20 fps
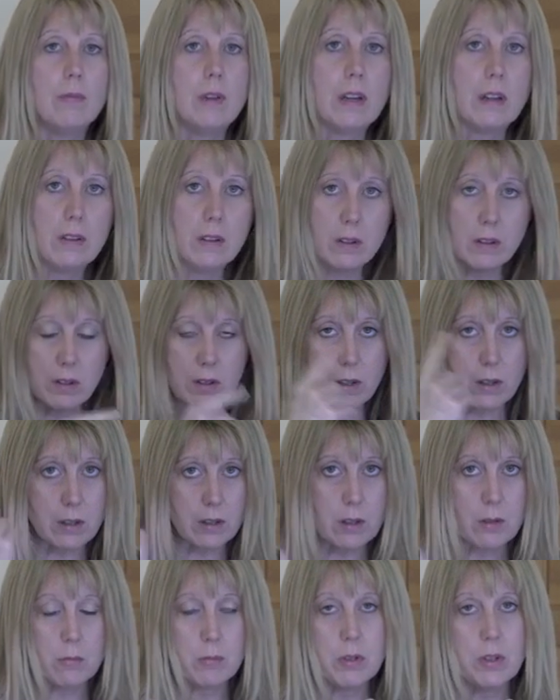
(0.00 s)
in the
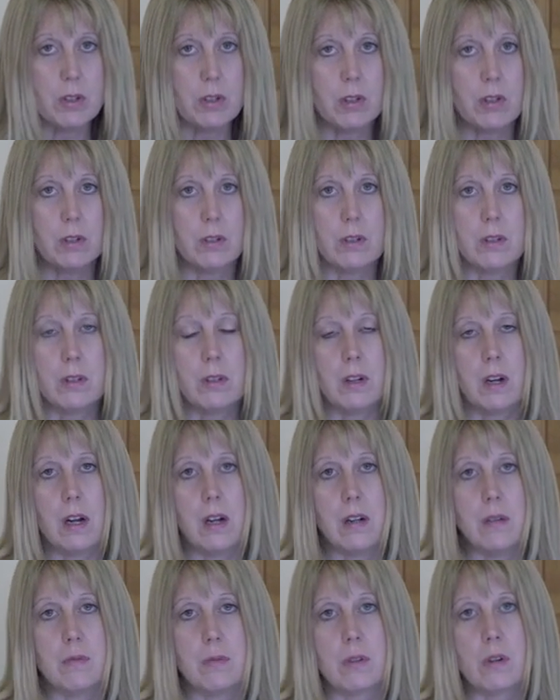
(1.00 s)
computer
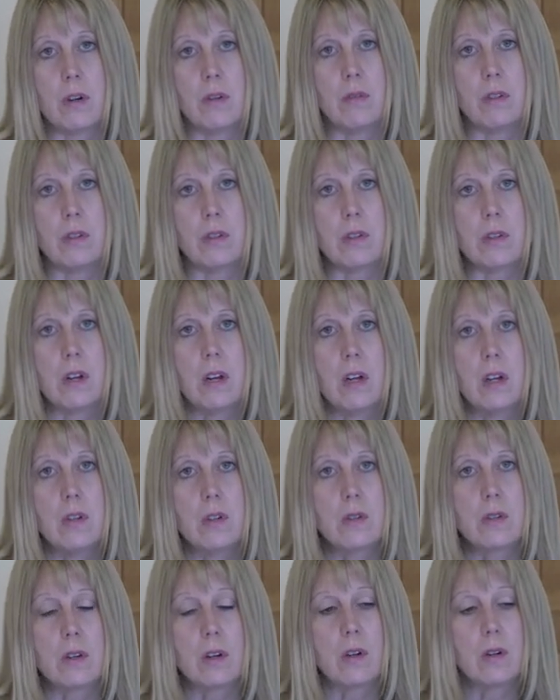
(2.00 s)
servers.
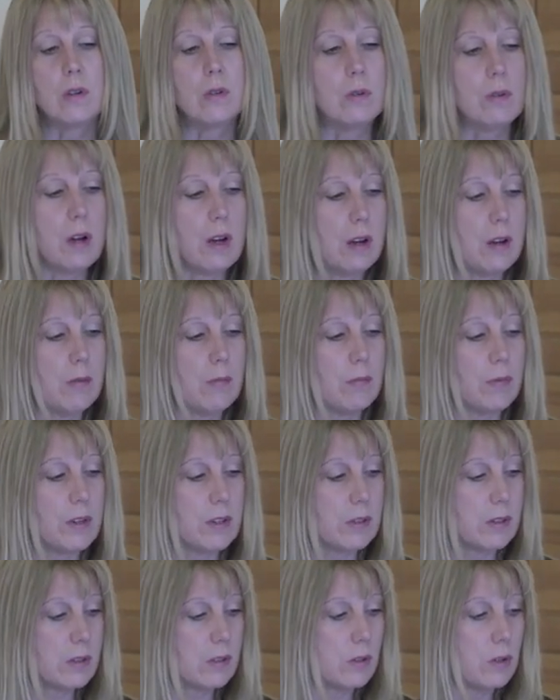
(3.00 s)
So
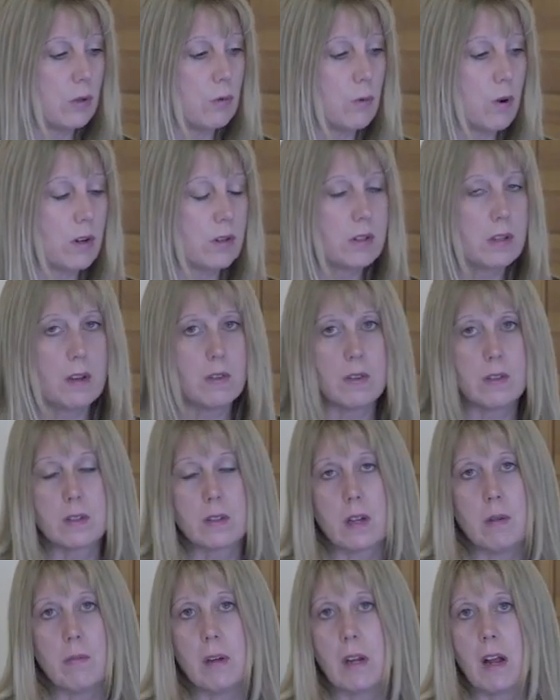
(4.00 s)
this new work set that's
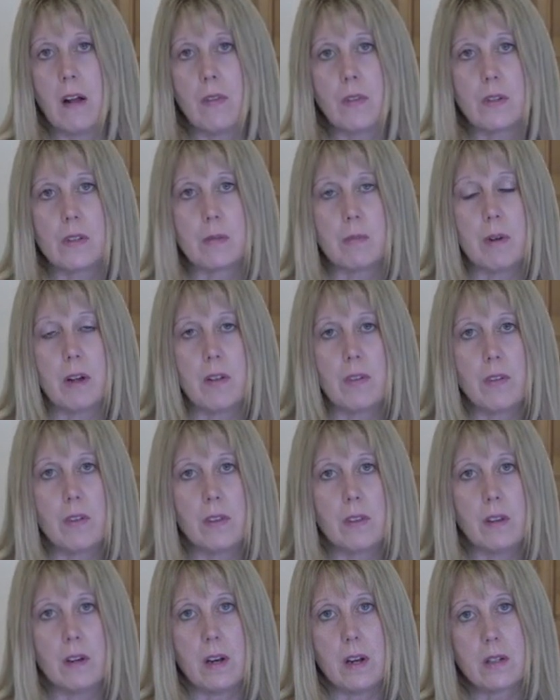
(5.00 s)
coming out this month
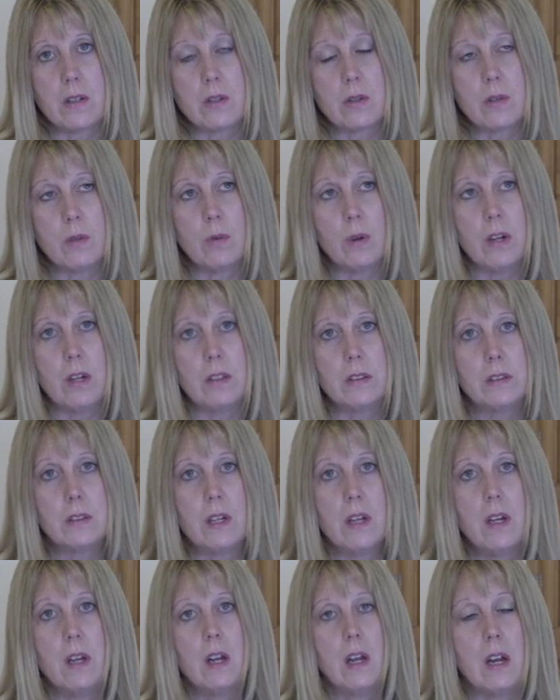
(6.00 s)
and the next 2 weeks,
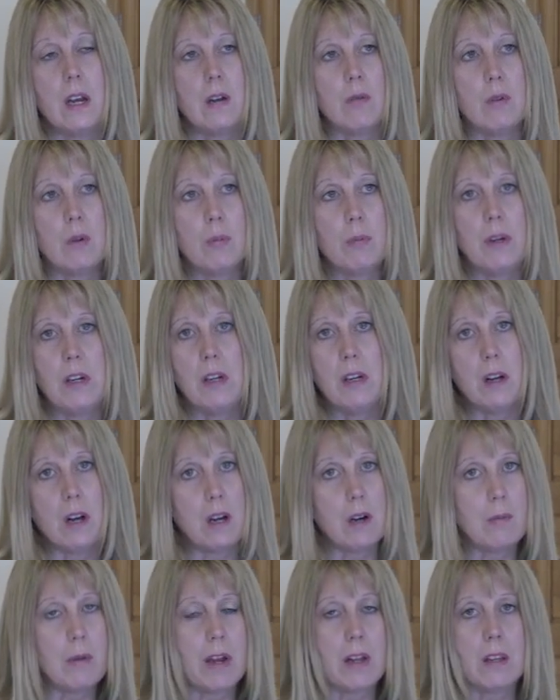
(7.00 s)
it will be
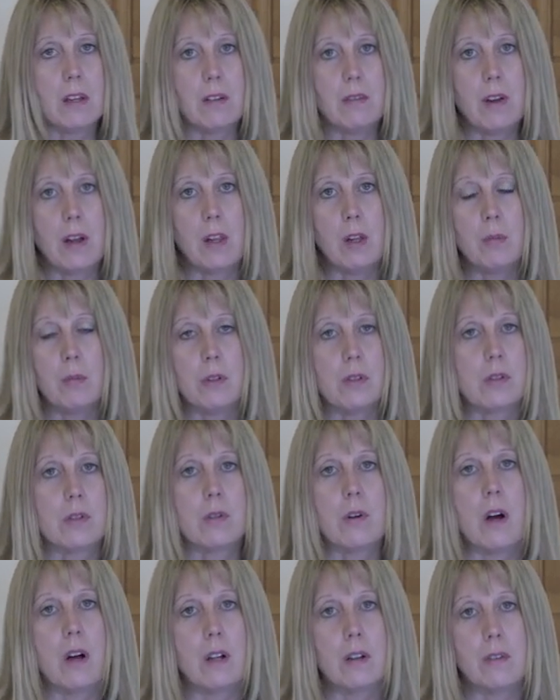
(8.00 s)
automatically available
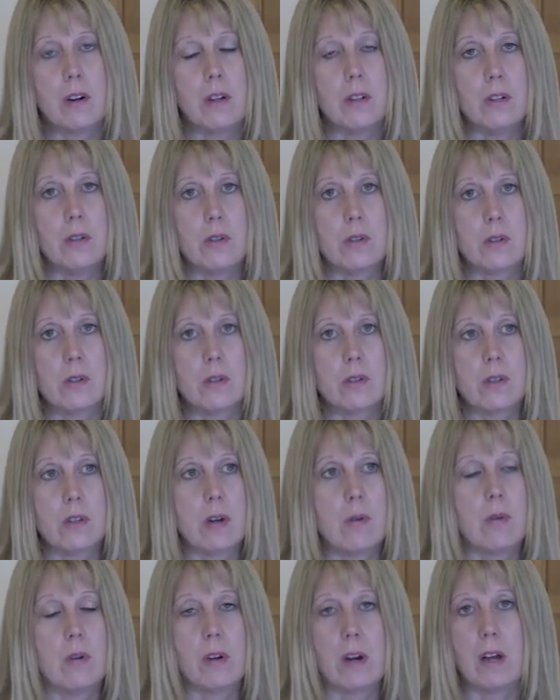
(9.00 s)
to all of our users.
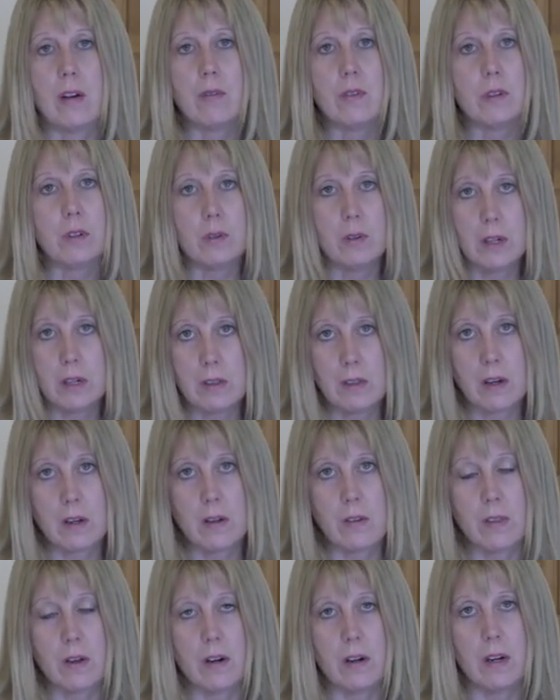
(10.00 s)
They won't have to do anything
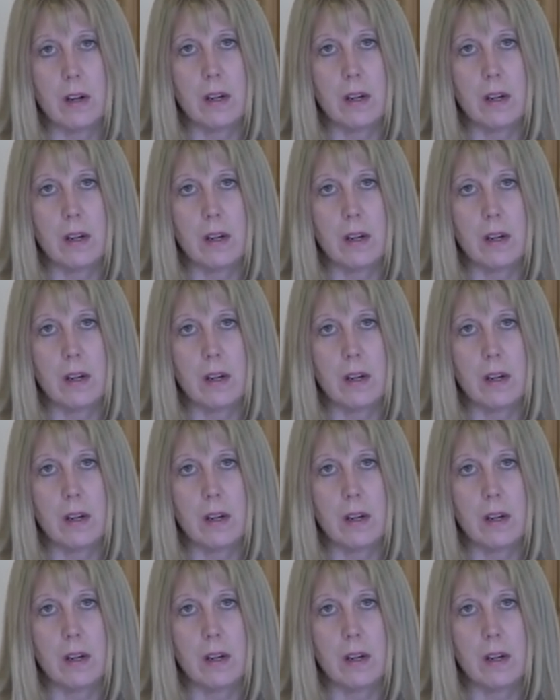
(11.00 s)
on their